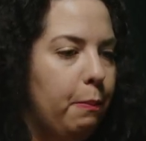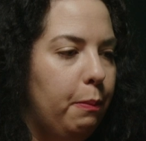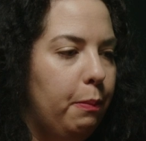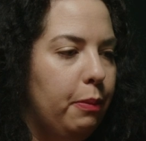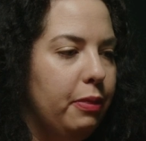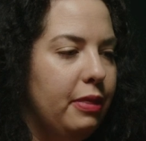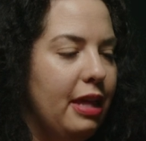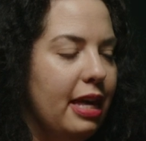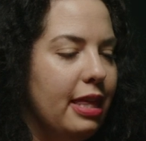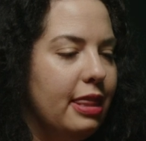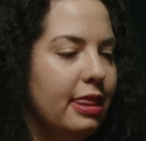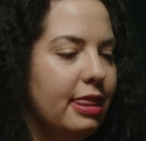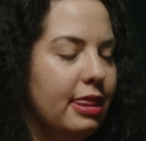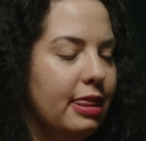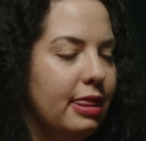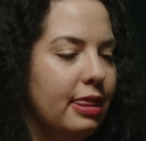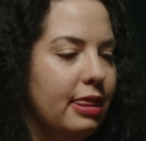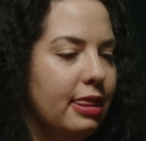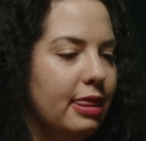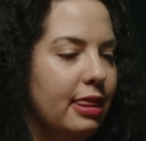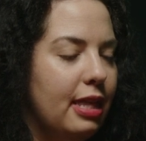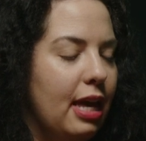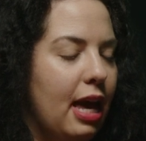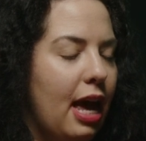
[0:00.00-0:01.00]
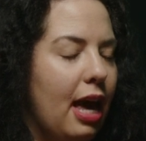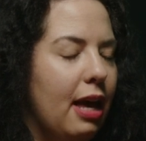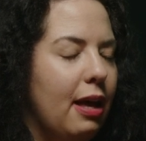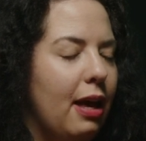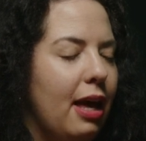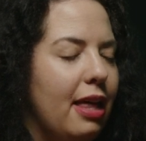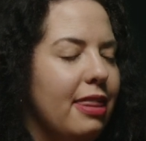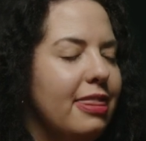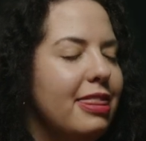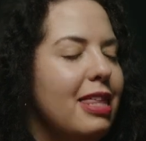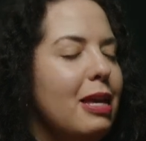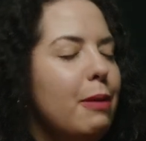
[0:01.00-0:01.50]

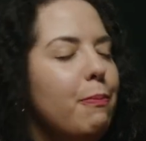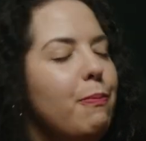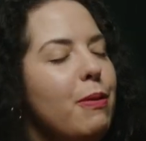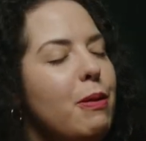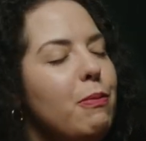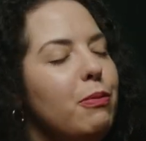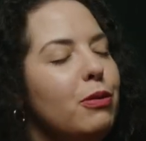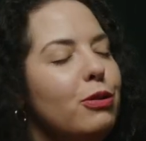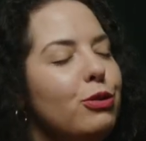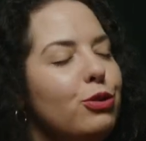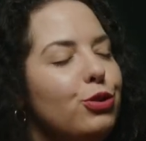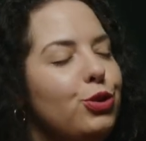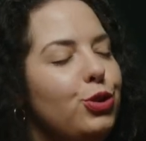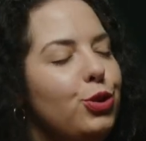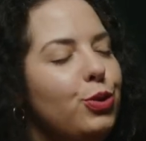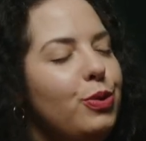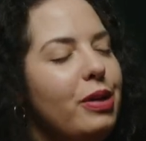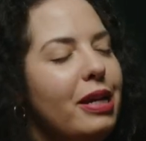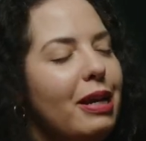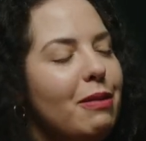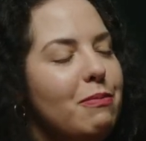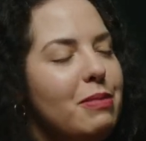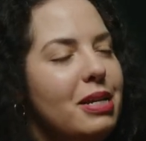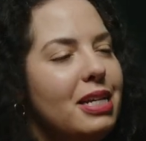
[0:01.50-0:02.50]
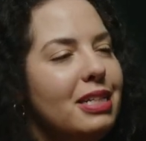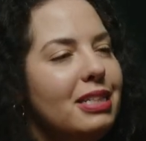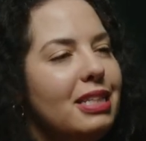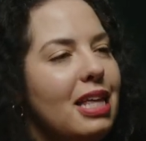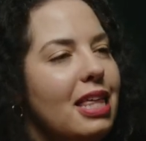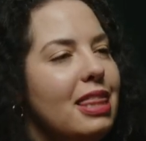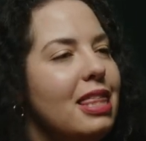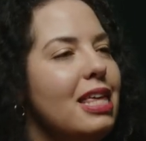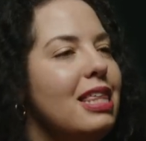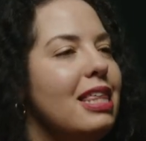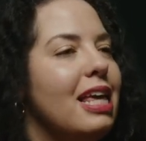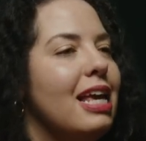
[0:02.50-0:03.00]
I think people are doing it because they
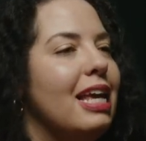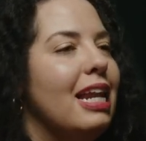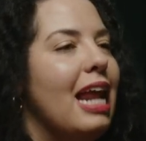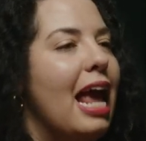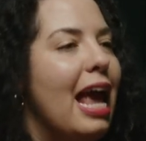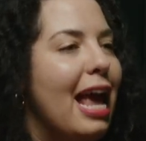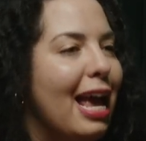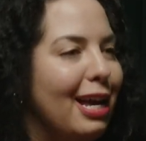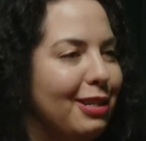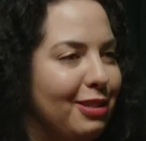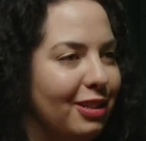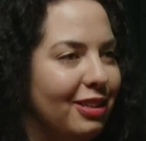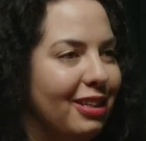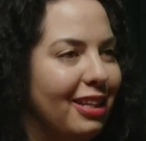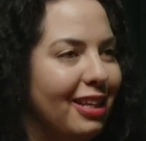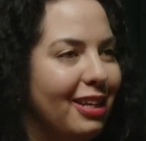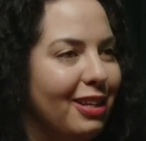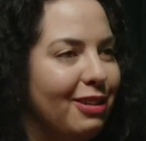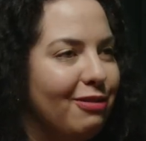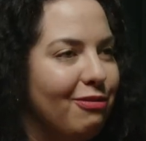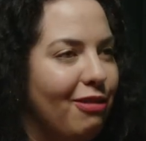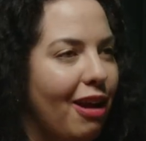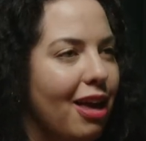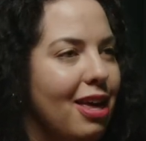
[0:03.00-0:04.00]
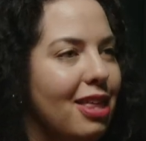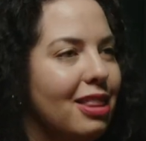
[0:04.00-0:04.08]
think they can handle it, right?